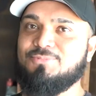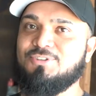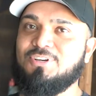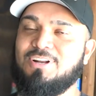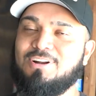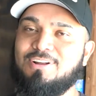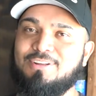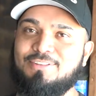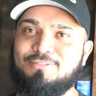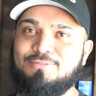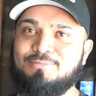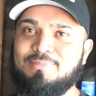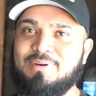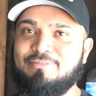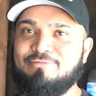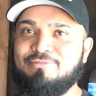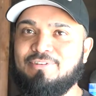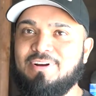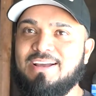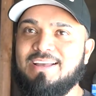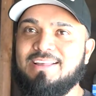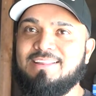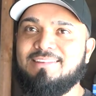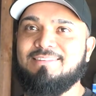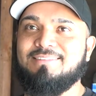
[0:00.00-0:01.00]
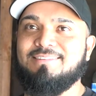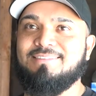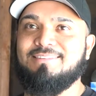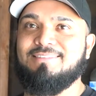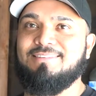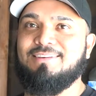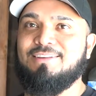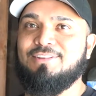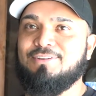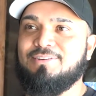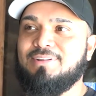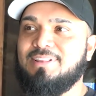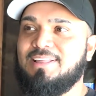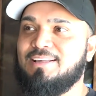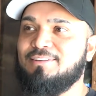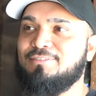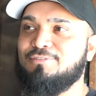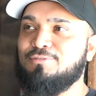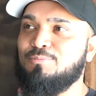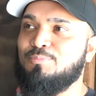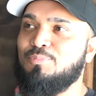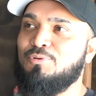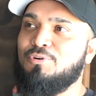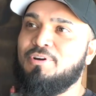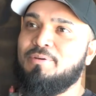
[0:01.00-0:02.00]
Shout out to my friends, you know, that
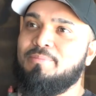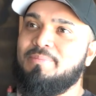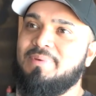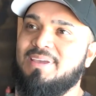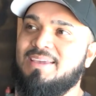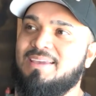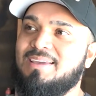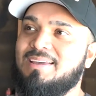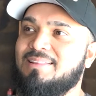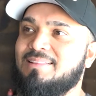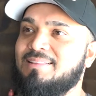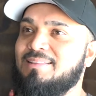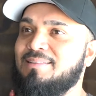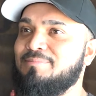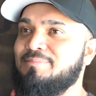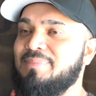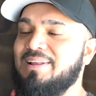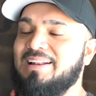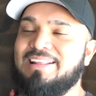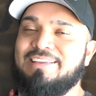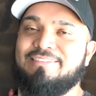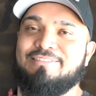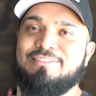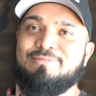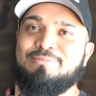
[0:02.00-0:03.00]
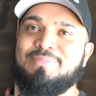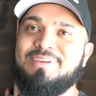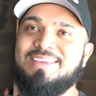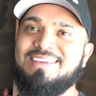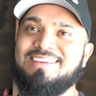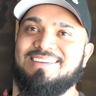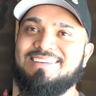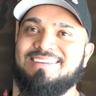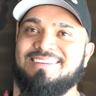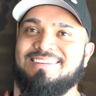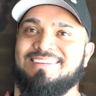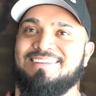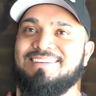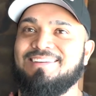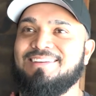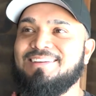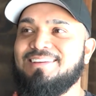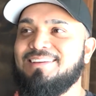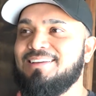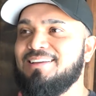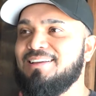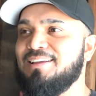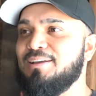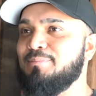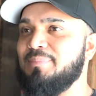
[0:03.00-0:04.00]
support me and believe in me,
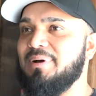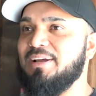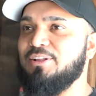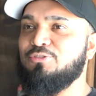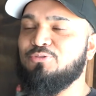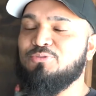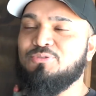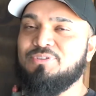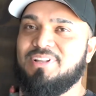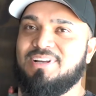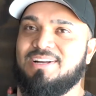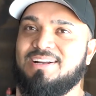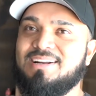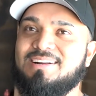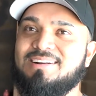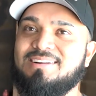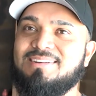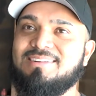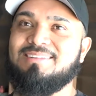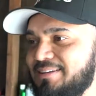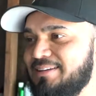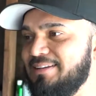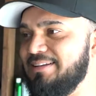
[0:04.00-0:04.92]
my tuner.